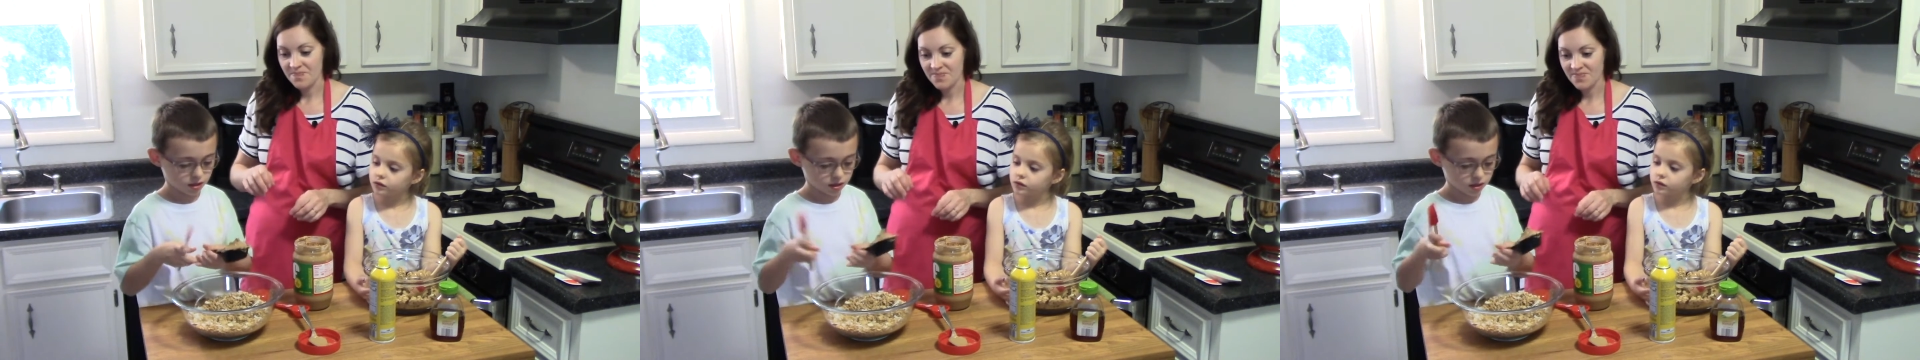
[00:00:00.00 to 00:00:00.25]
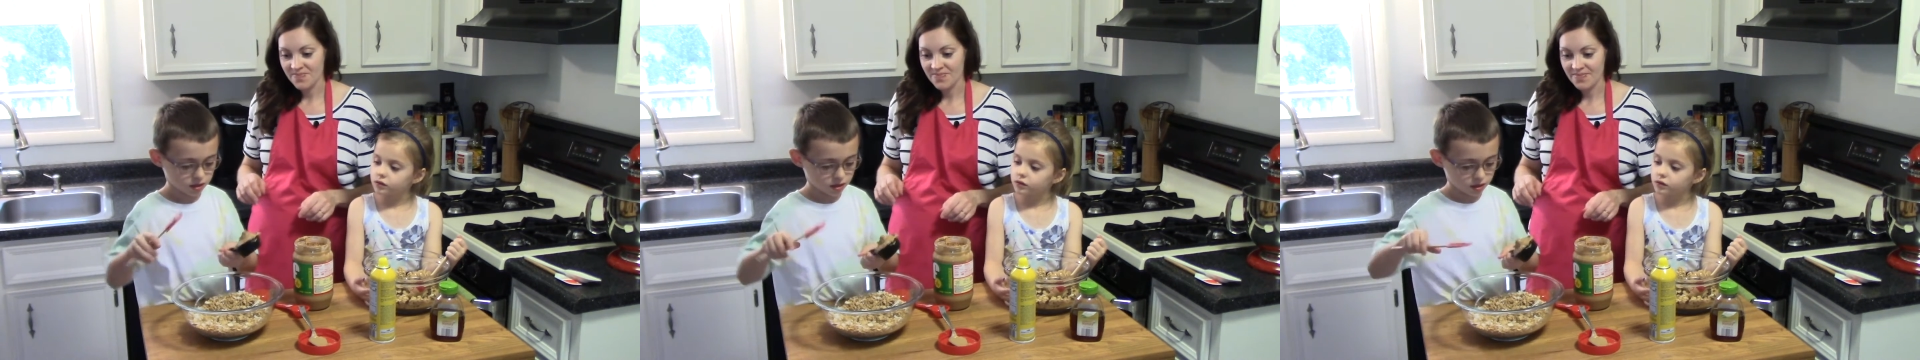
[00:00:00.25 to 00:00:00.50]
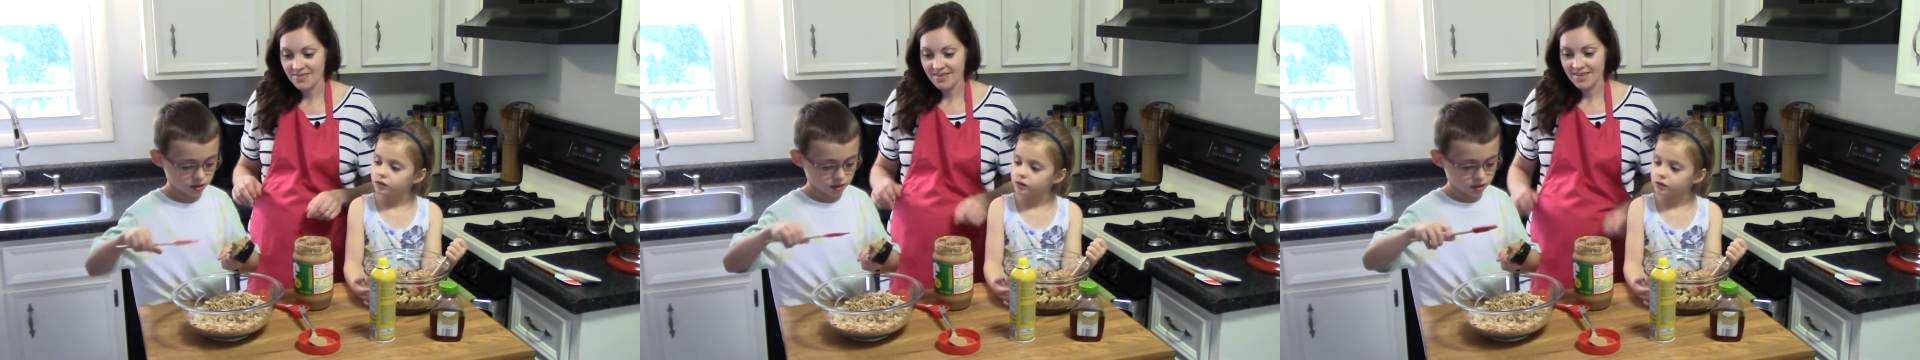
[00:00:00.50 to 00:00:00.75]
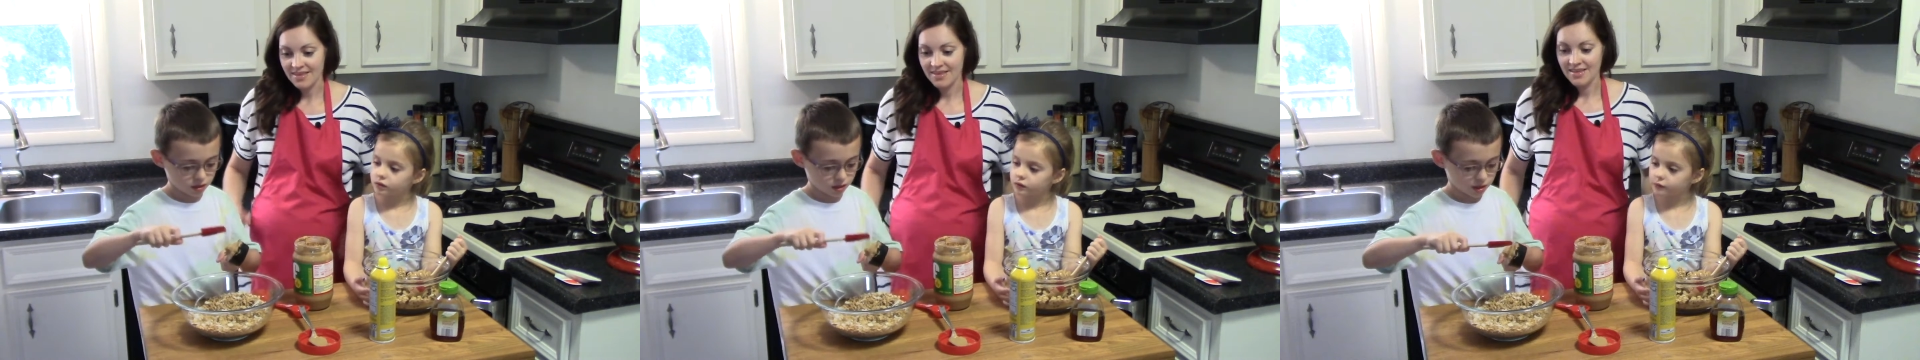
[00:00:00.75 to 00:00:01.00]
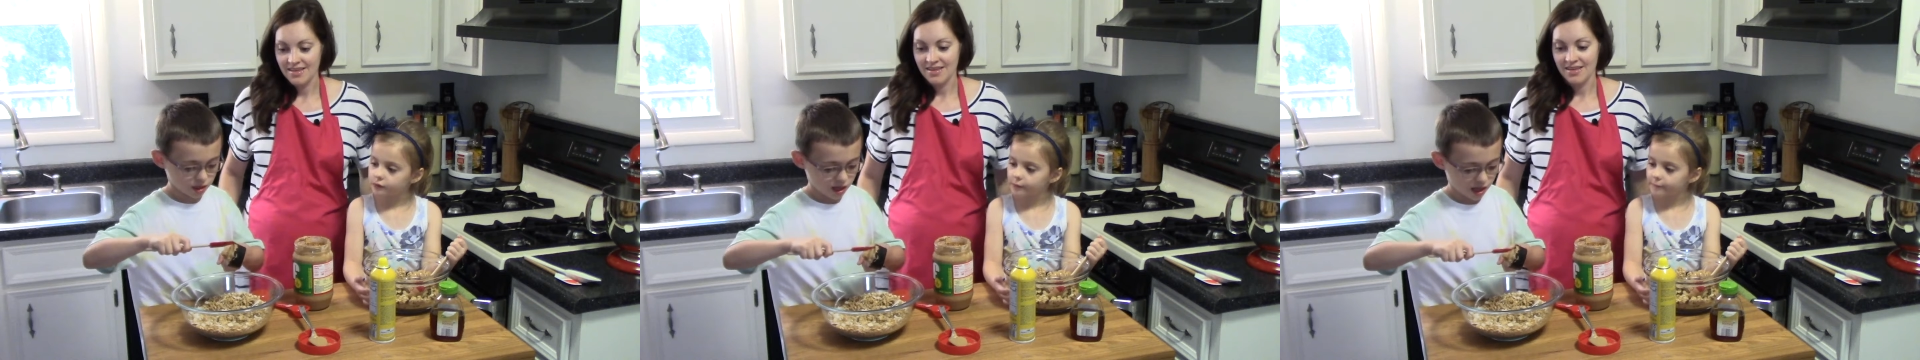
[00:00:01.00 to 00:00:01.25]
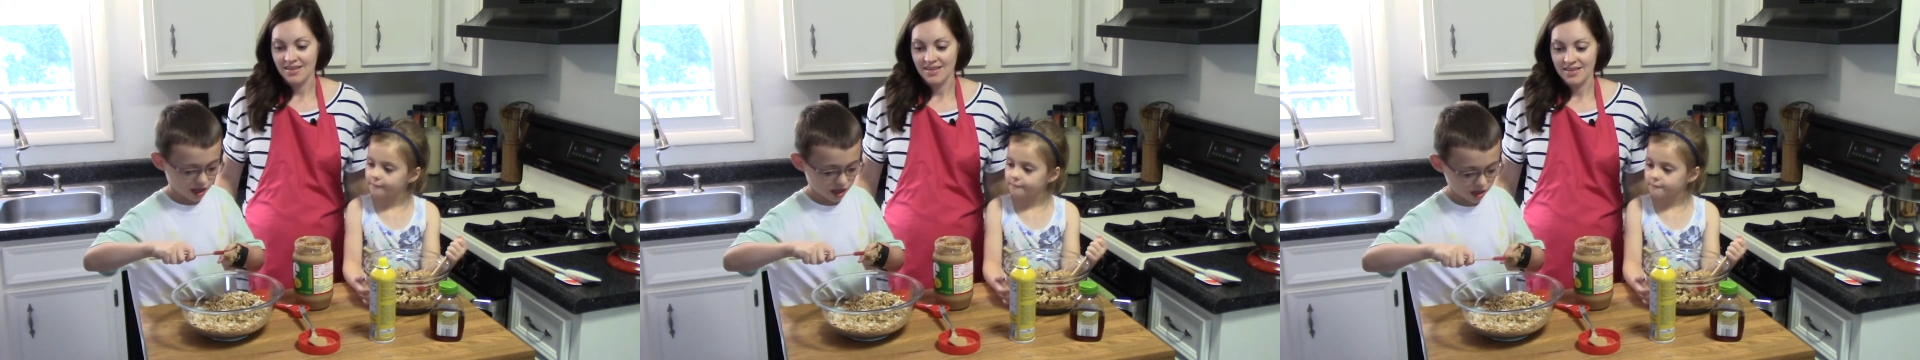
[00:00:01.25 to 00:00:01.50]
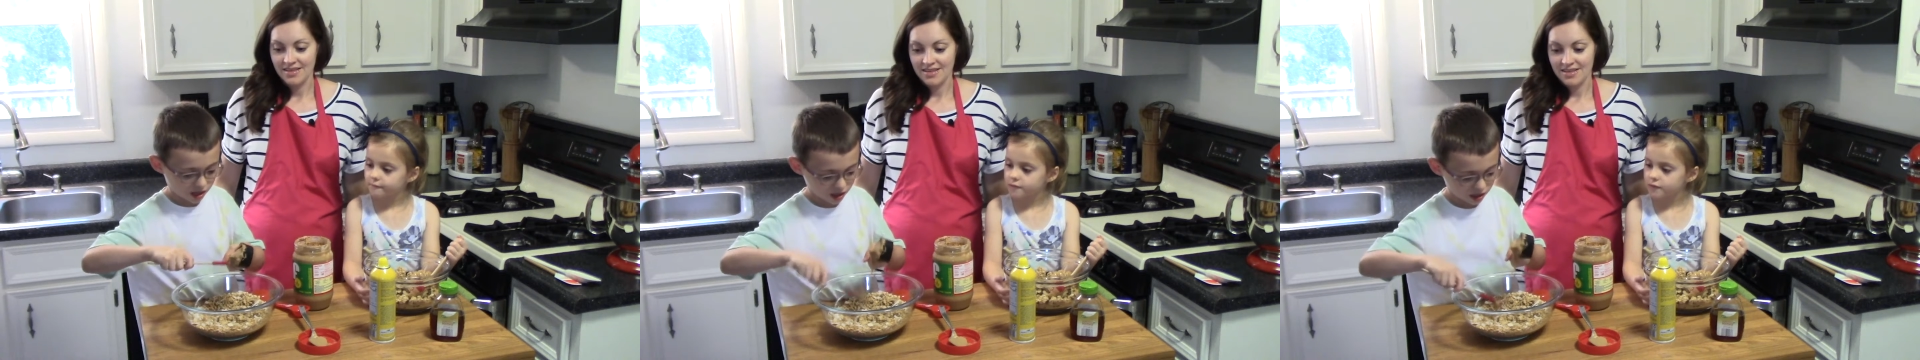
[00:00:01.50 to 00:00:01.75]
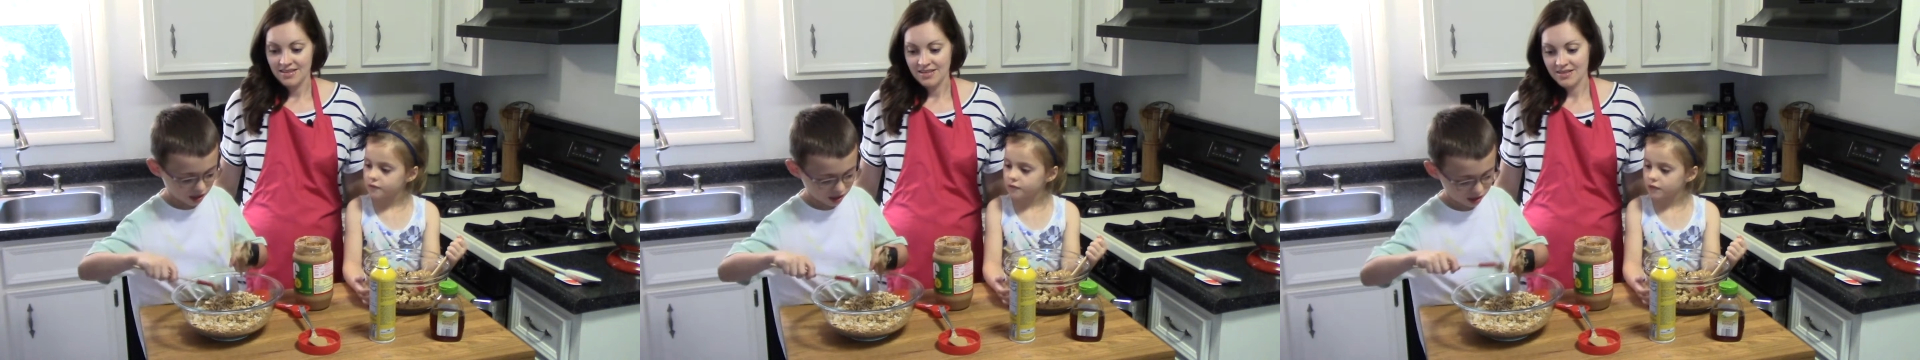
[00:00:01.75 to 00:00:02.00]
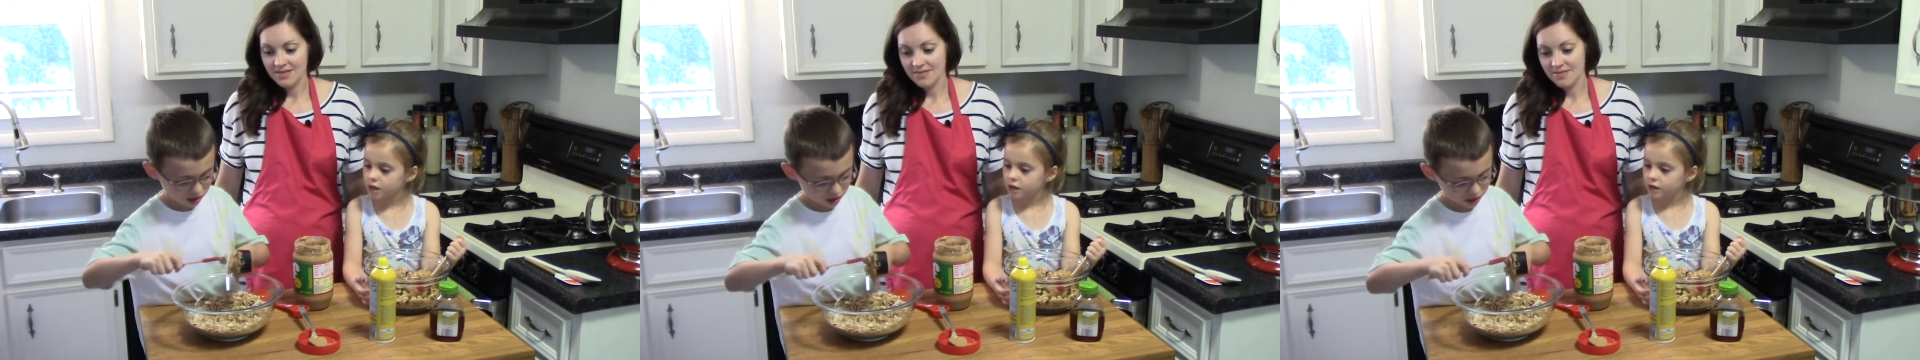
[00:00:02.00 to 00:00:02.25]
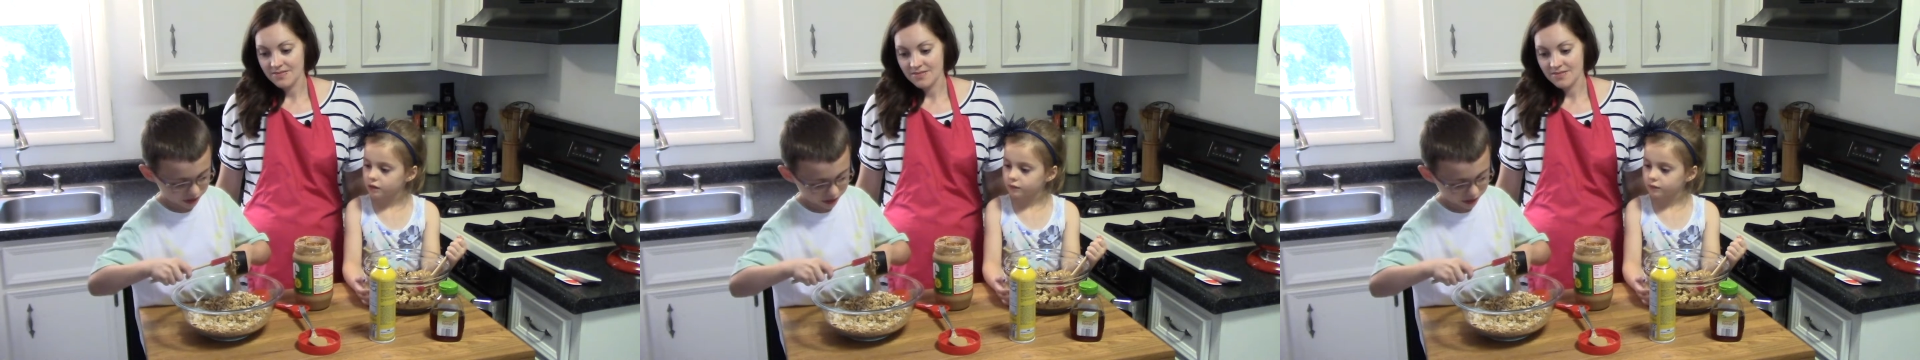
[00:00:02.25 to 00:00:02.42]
[no speech]